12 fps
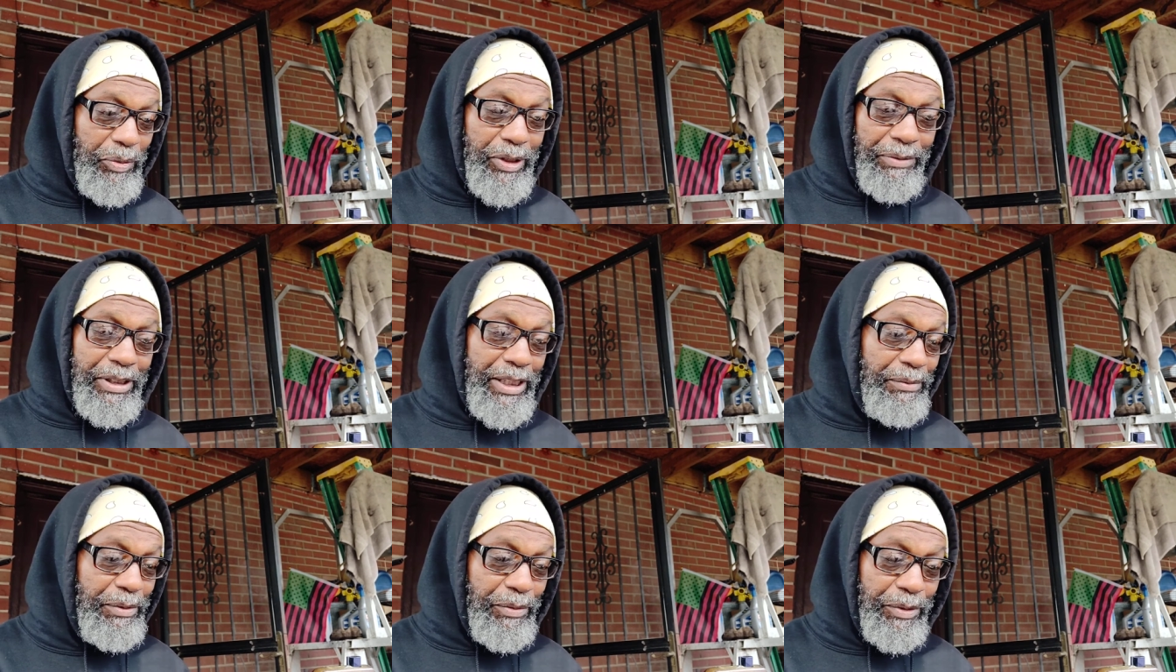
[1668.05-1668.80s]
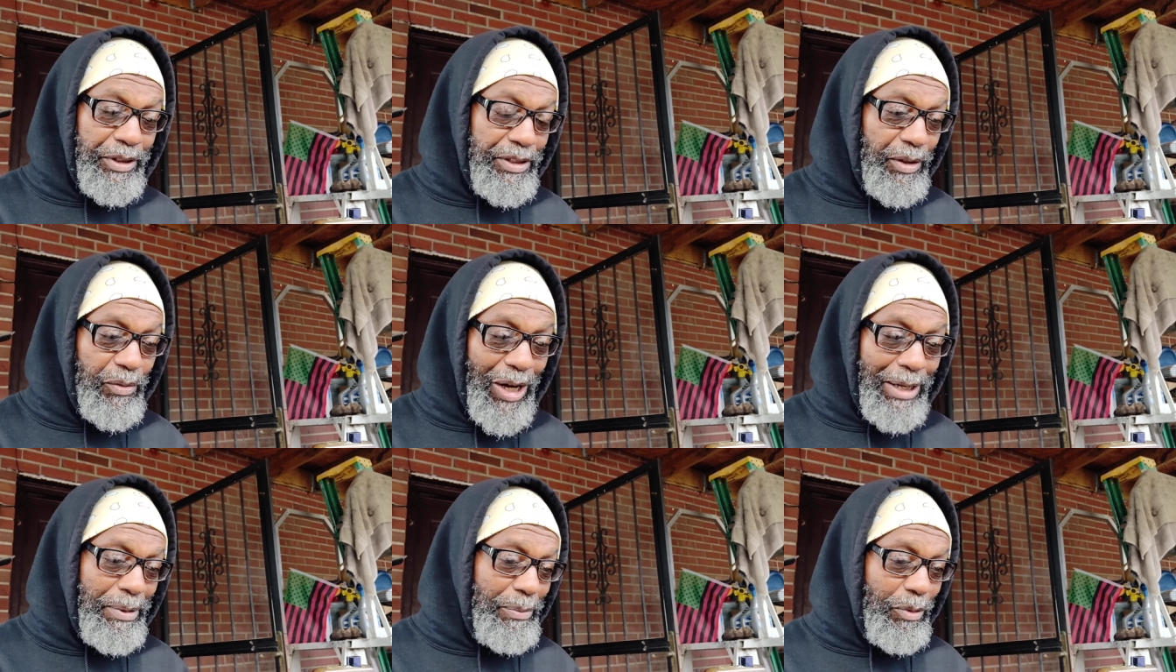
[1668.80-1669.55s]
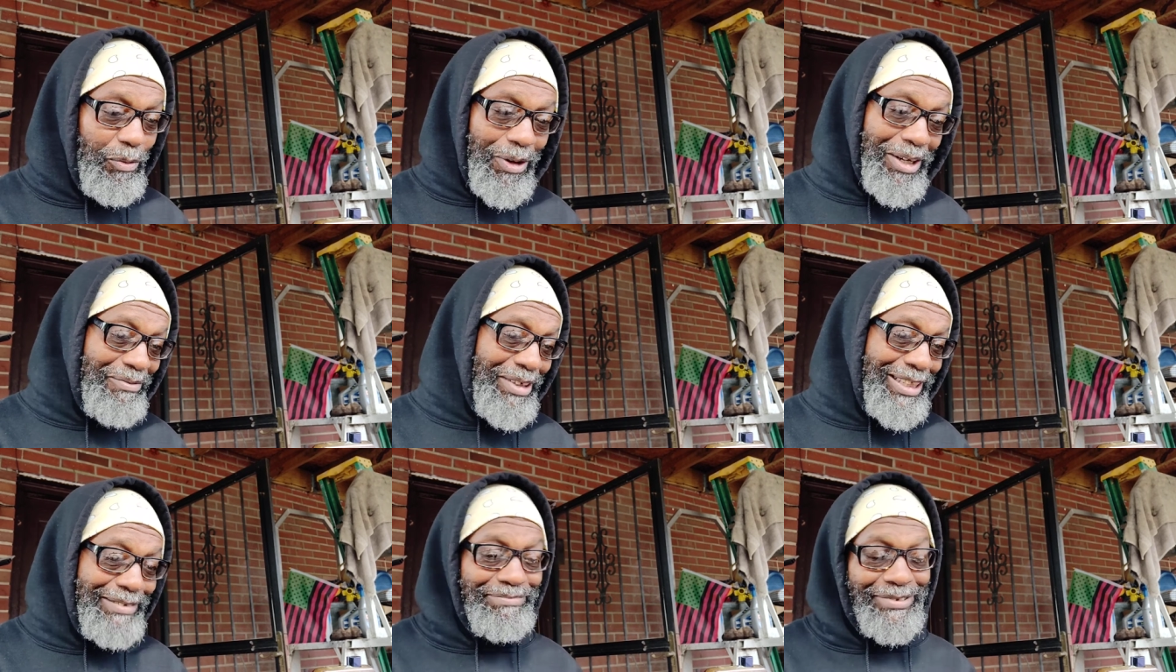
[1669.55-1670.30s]
Whatever it, it, you know, white people weren't
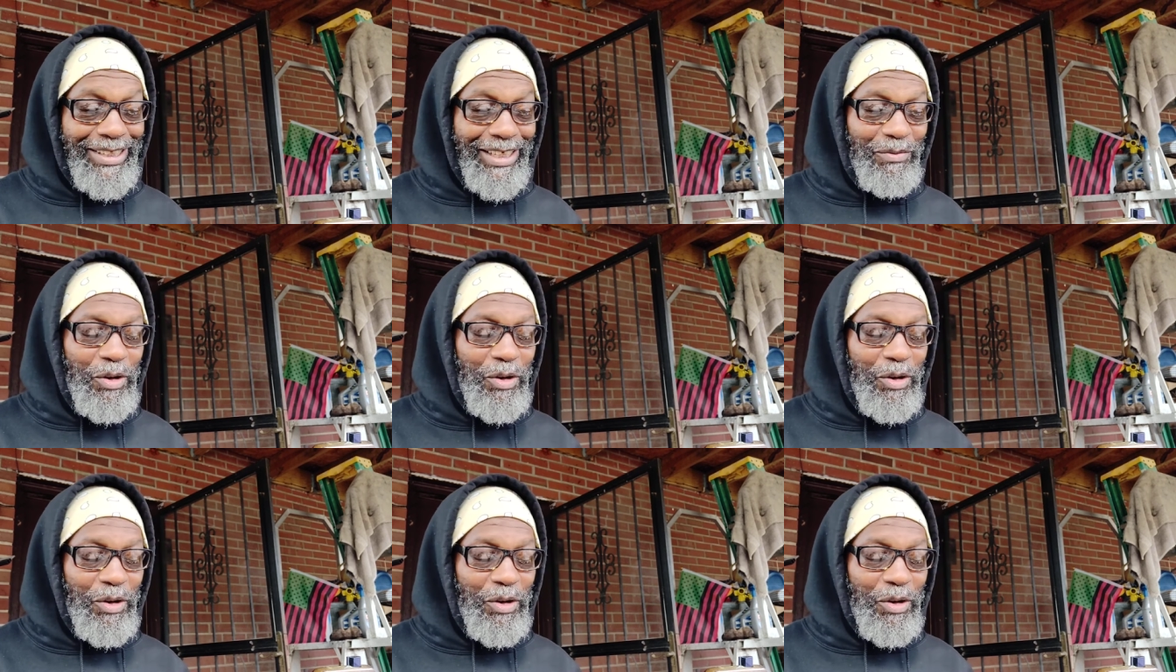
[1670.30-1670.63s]
really in it.